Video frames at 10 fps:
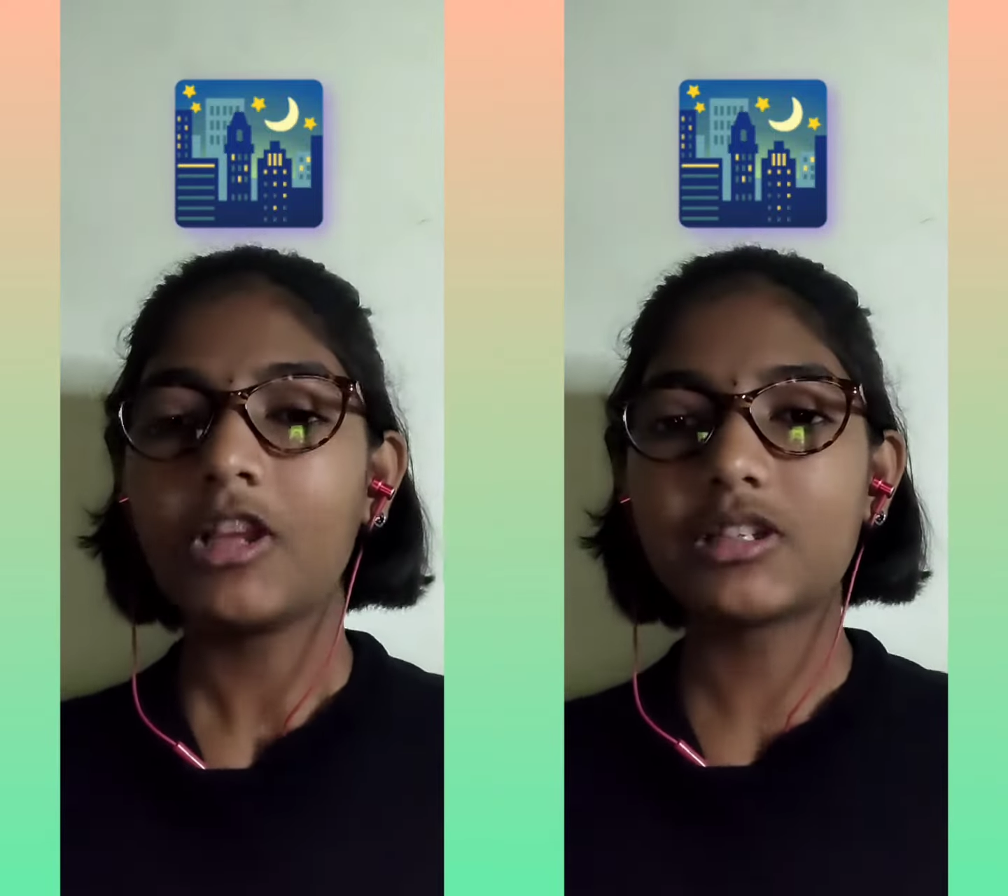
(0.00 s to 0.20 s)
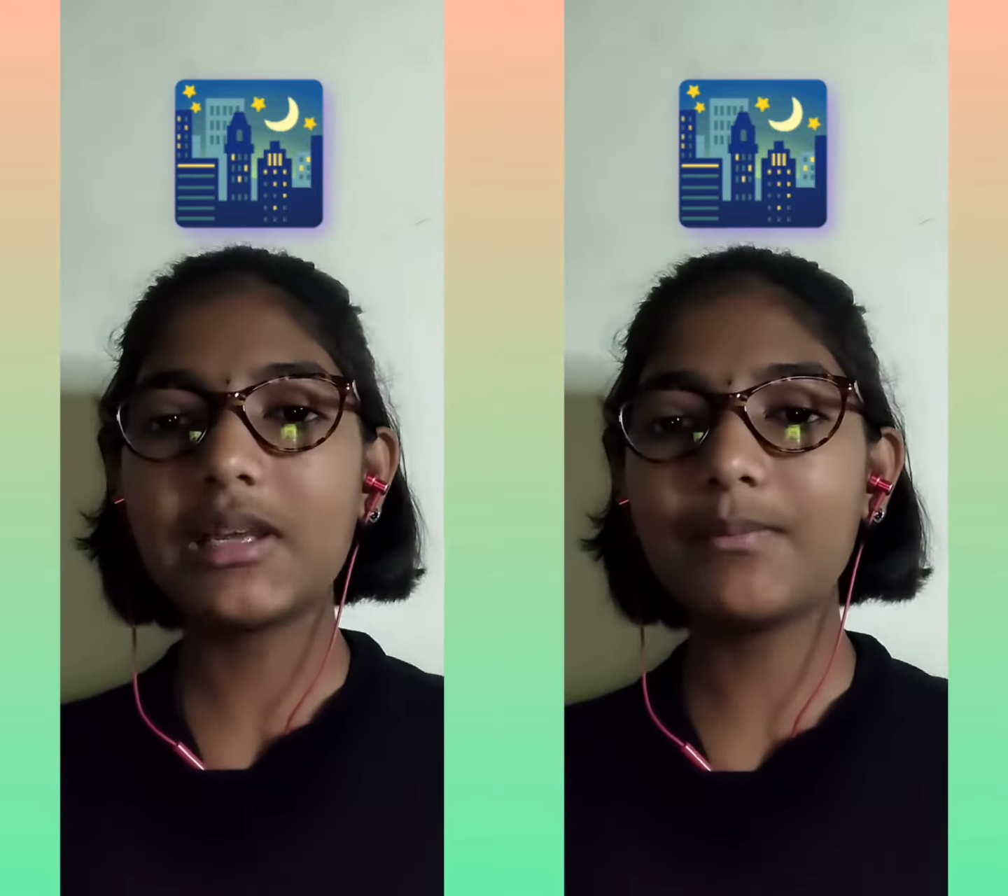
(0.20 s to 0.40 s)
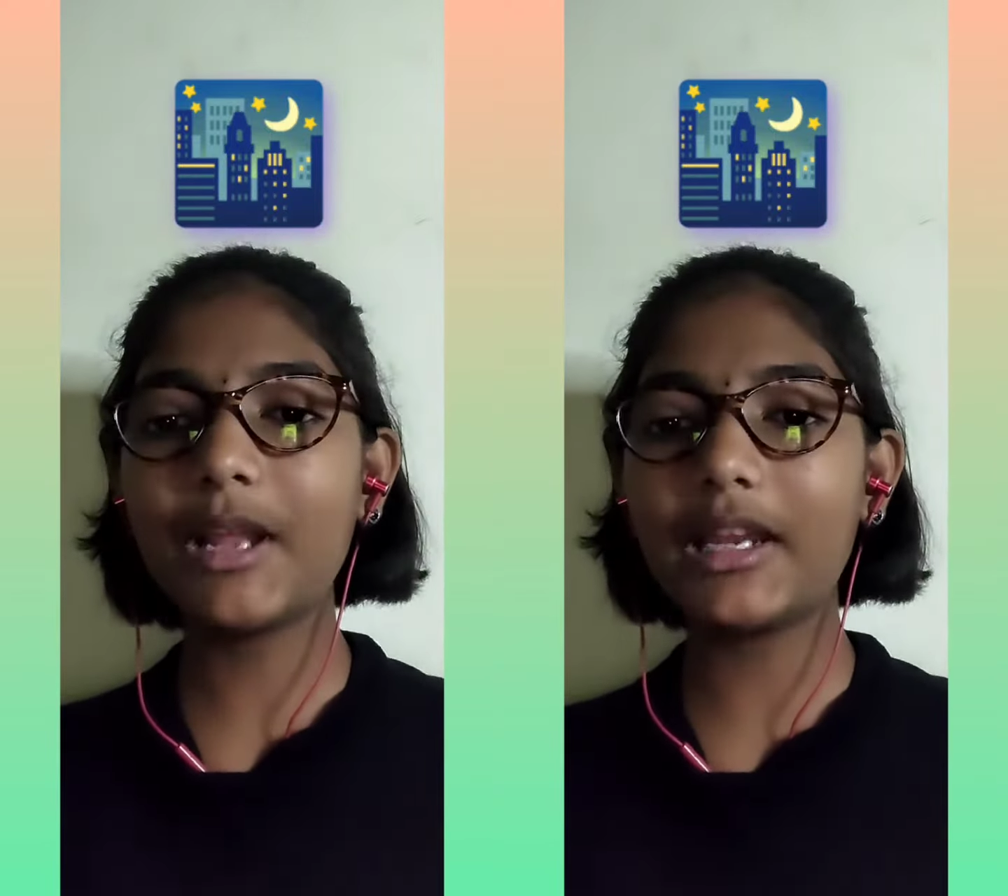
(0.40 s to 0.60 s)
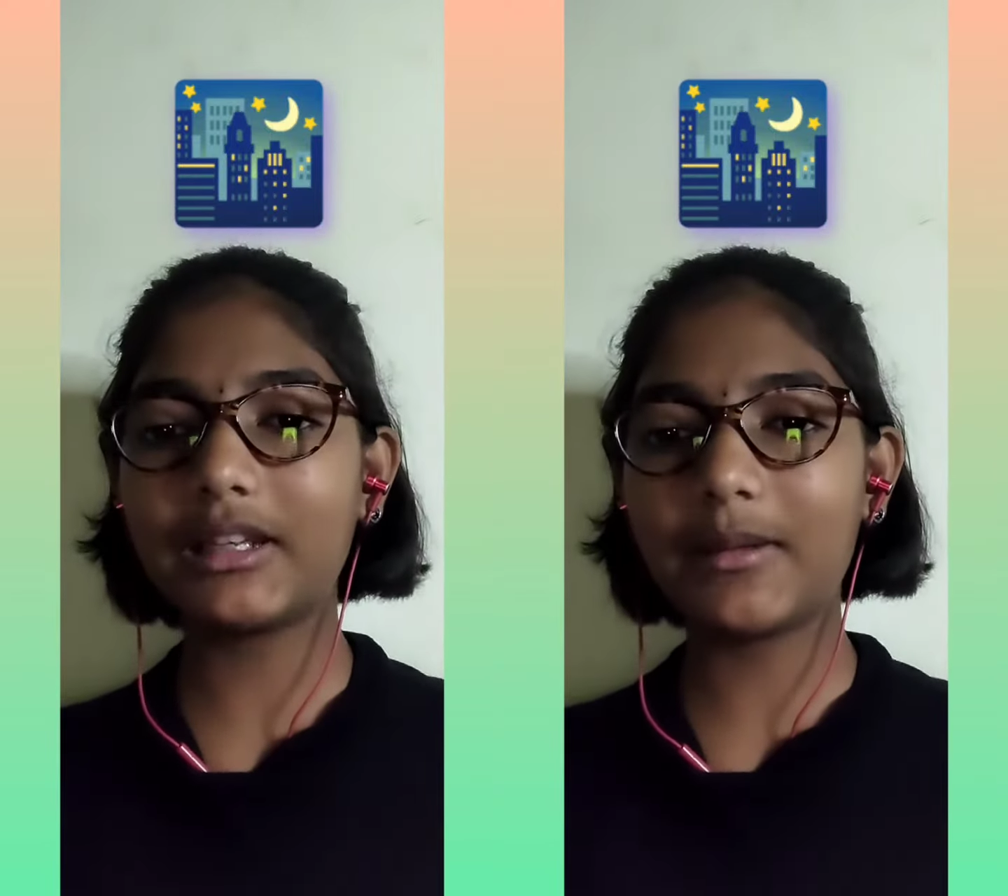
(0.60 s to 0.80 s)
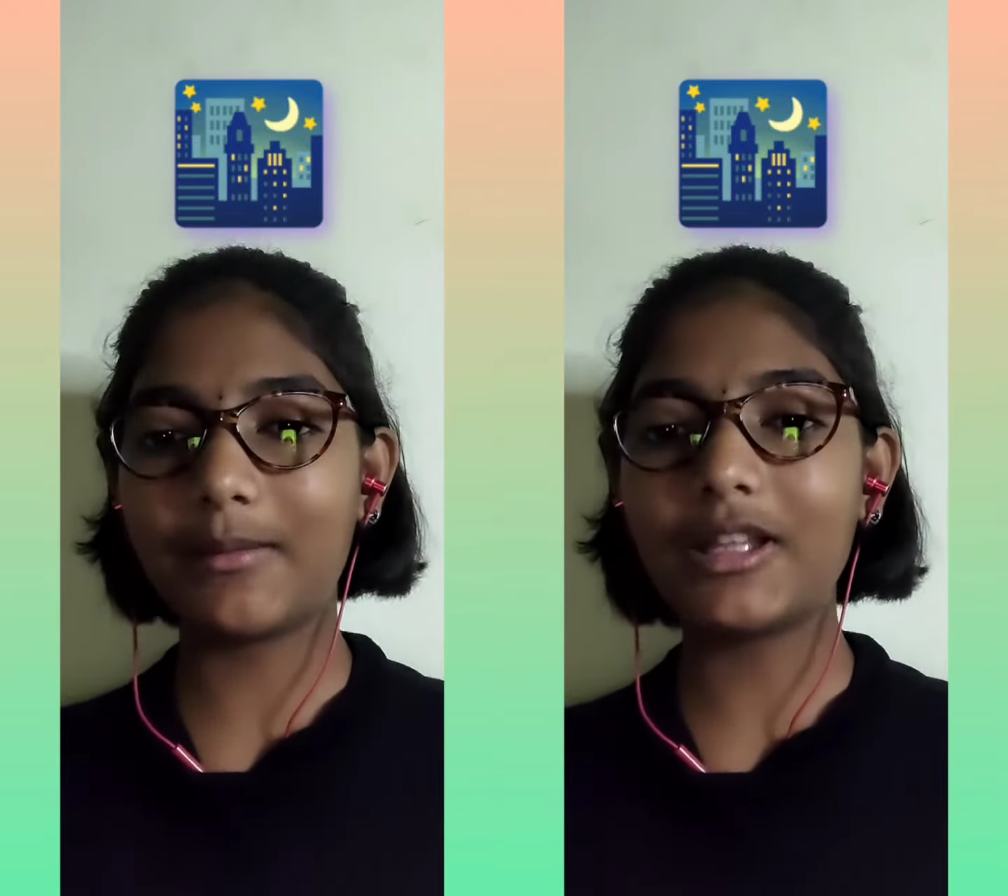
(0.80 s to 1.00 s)
Sleep
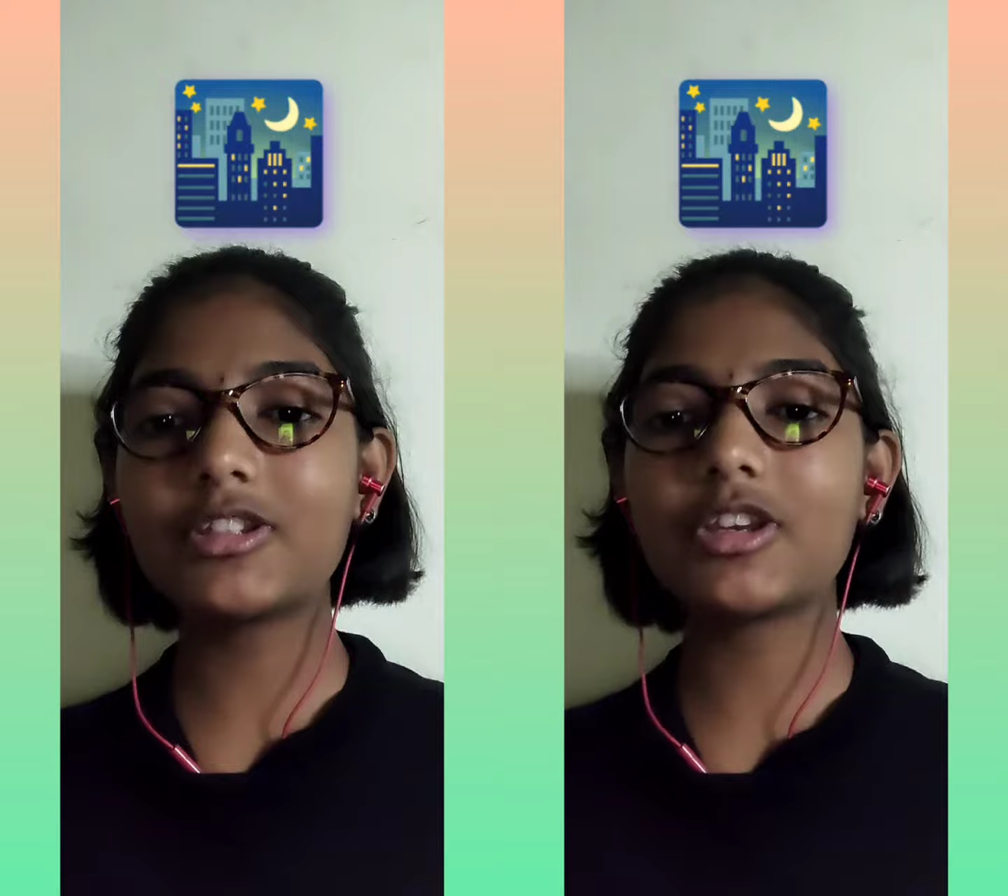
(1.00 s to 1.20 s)
lately means